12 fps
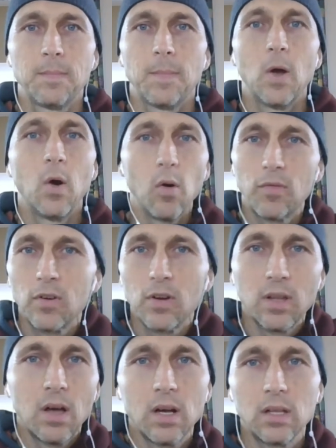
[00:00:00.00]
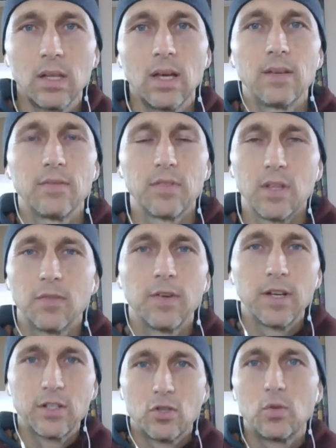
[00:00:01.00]
over a long life, that if I
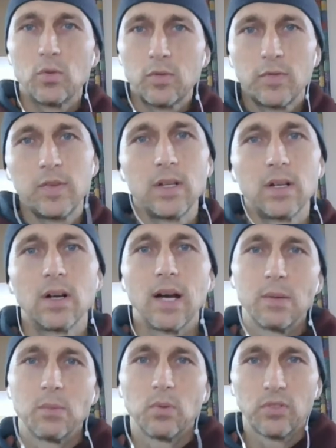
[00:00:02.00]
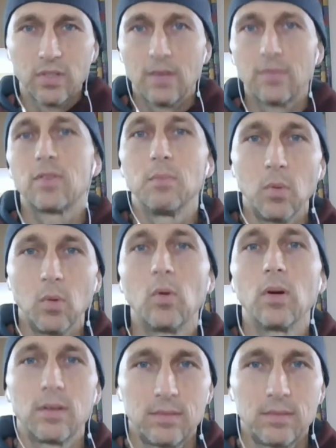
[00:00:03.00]
choose fear, I will suffer more